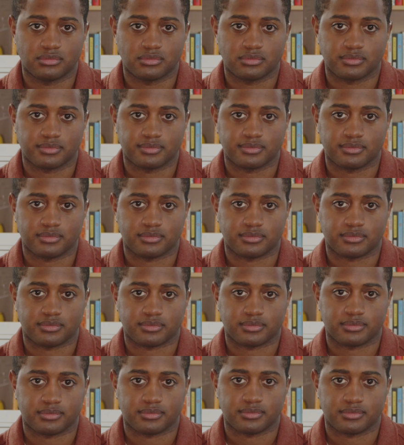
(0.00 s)

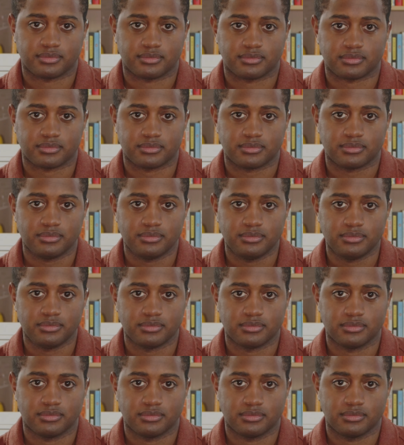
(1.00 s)

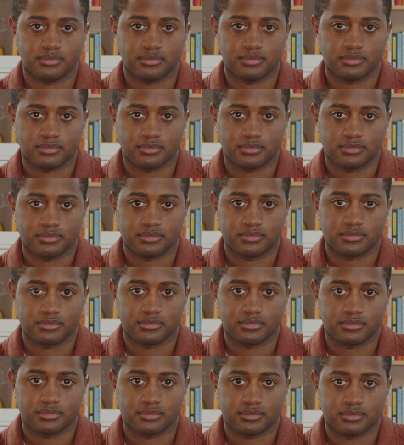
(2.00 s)

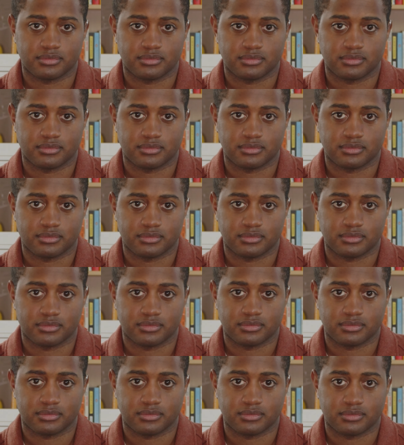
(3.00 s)

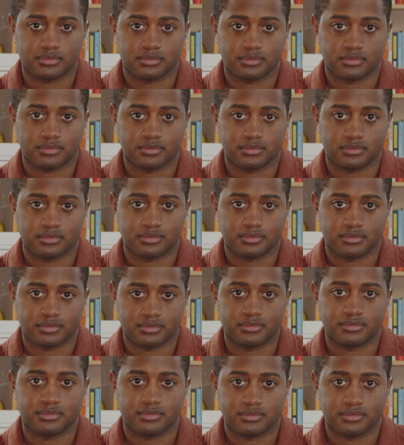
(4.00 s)
No words are spoken by the person on screen.